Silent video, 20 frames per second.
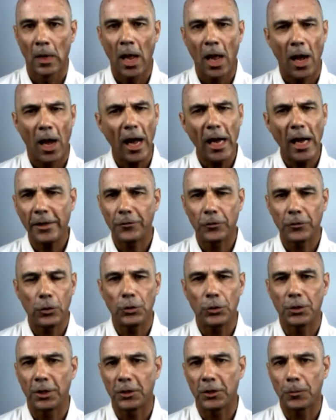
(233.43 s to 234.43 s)
I have
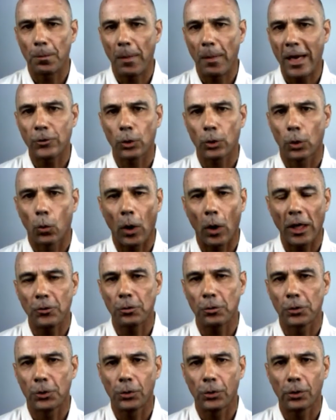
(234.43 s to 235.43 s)
used this Magic
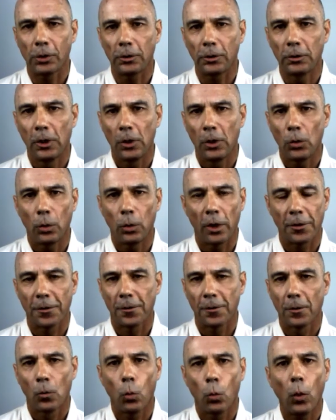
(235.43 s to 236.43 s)
Quadrant tool with
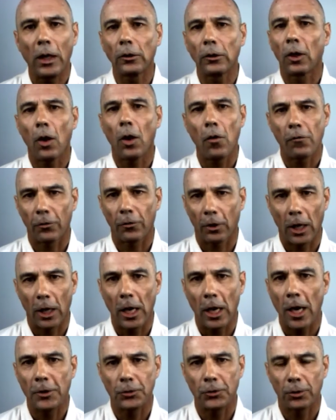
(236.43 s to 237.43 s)
well over
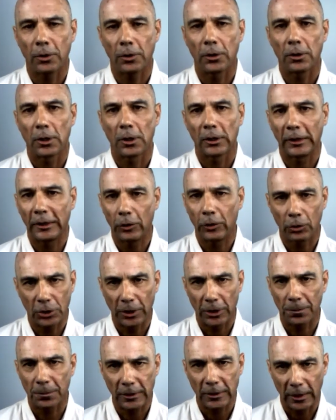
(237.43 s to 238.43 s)
100
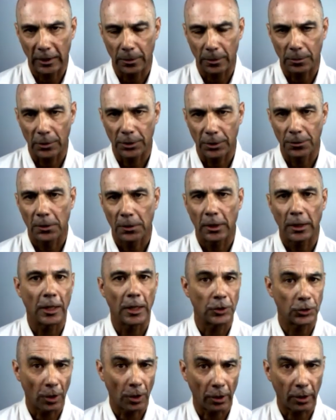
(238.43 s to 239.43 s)
leadership teams in
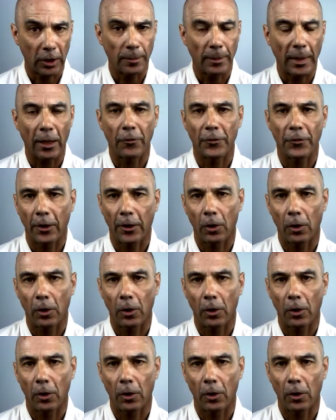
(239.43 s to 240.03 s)
talking about their